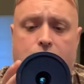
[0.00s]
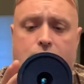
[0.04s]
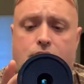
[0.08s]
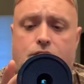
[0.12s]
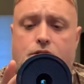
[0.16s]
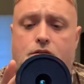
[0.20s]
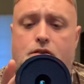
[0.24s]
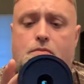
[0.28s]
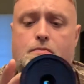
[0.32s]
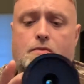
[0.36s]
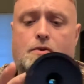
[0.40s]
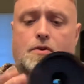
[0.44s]

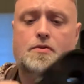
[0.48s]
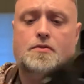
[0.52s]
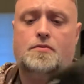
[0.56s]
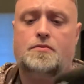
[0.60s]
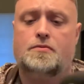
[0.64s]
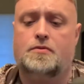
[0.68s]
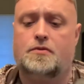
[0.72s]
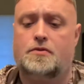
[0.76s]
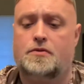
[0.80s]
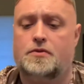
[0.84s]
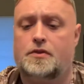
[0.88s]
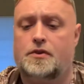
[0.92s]
thermal
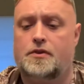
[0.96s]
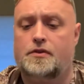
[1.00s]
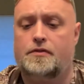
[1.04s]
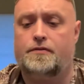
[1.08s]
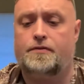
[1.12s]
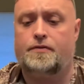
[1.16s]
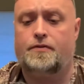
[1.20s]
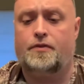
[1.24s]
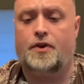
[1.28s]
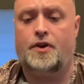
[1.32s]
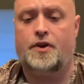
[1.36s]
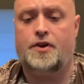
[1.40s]
on the
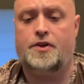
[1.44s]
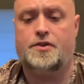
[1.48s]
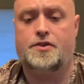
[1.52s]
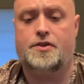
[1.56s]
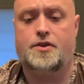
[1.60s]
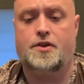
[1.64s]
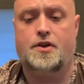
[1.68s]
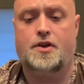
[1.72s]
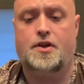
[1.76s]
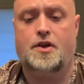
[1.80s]
front.